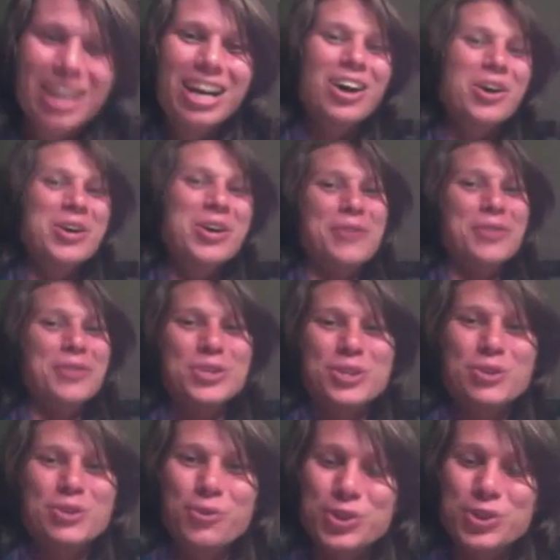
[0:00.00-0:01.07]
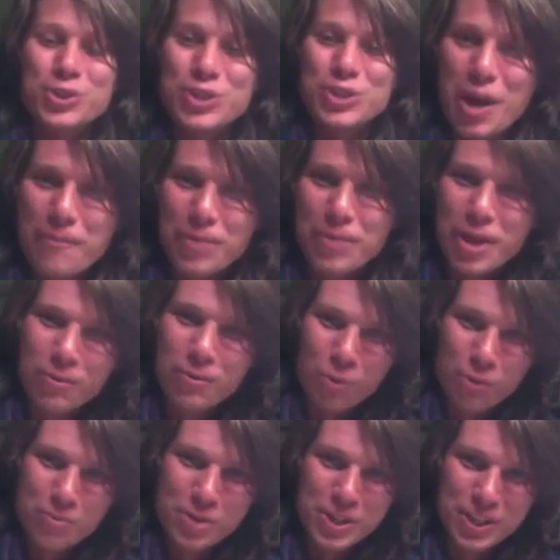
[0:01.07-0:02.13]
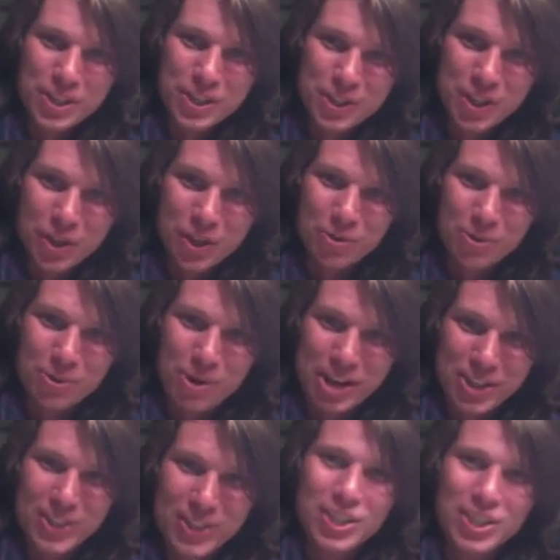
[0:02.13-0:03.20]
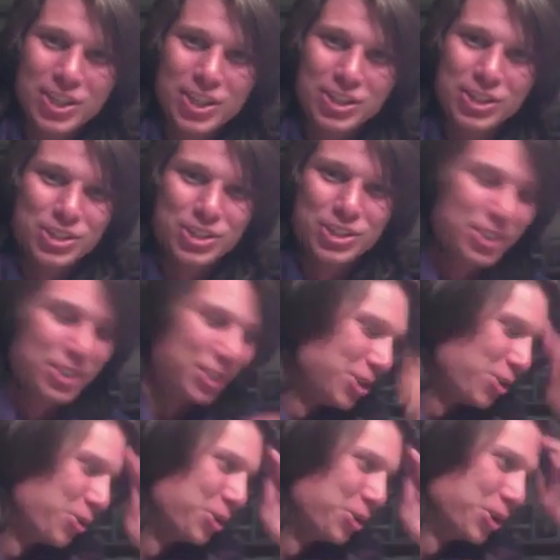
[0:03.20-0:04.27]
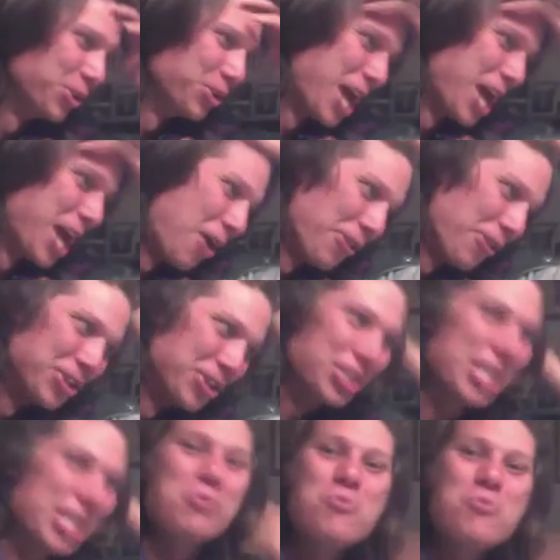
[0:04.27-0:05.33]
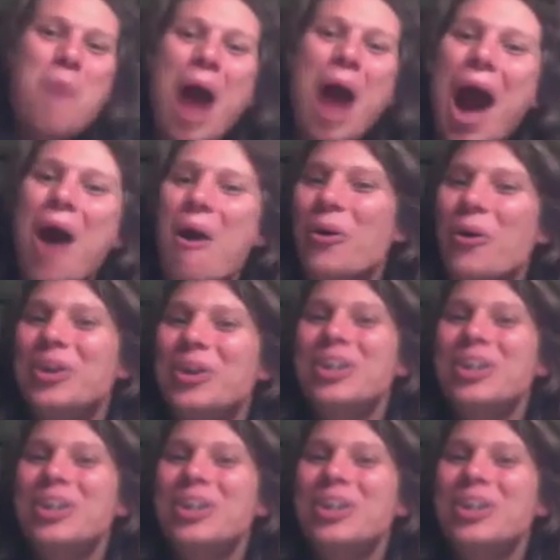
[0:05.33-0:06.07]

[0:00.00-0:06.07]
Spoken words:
okay? If this is the first time that we're meeting each other and we're actually getting to know each other now, then just like, wow.